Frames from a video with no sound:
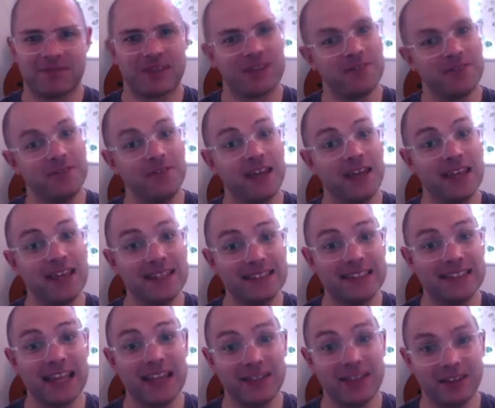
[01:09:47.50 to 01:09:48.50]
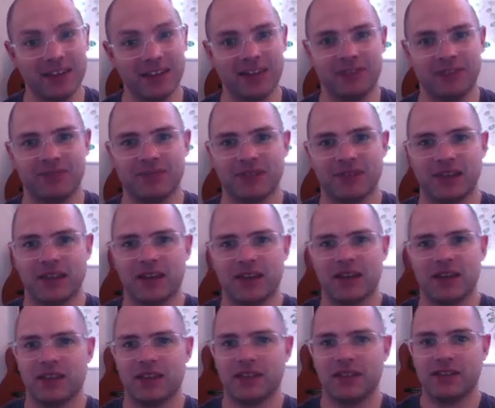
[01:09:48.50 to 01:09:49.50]
Vezatha,
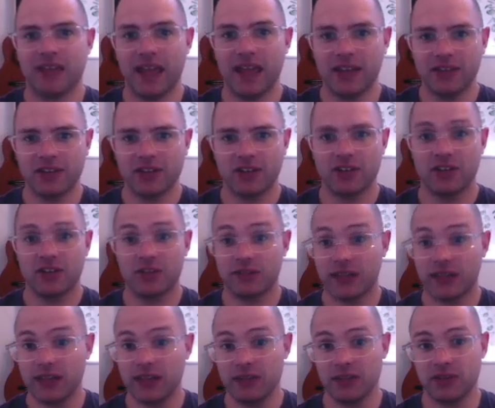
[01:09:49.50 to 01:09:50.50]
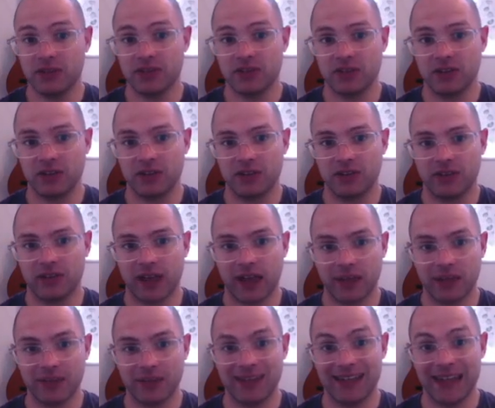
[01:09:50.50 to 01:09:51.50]
the 10 sons of Haman, son of
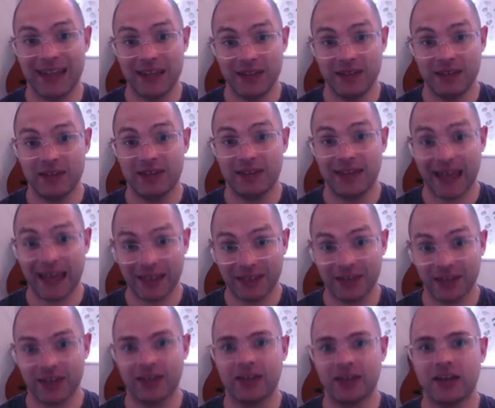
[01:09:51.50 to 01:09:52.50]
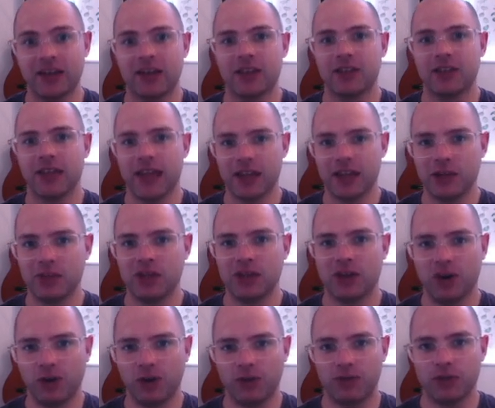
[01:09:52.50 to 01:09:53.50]
Hammedatha, the enemy
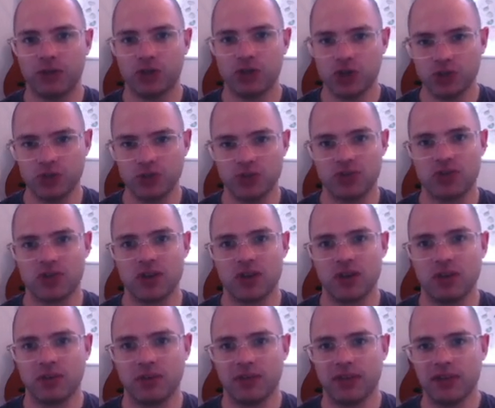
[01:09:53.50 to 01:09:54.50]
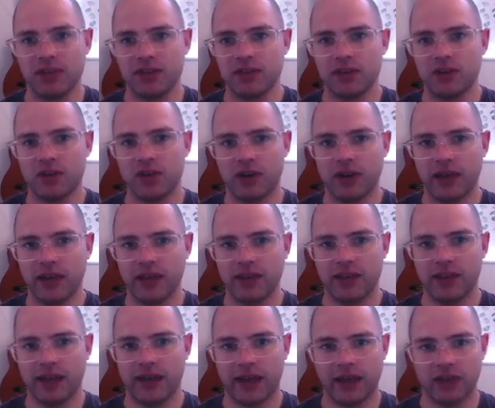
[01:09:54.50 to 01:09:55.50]
of the Jews. But they did not lay
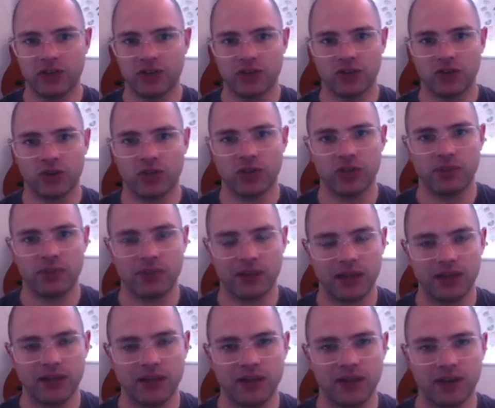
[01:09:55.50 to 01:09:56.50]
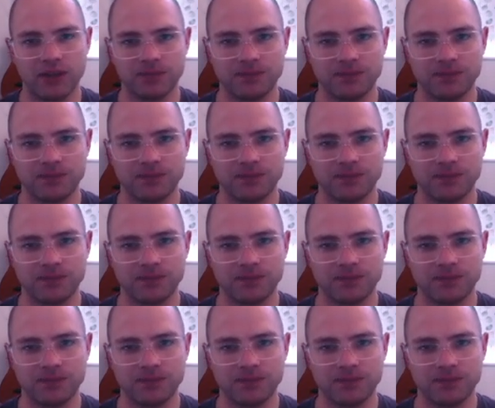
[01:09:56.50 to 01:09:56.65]
their hands on the plunder.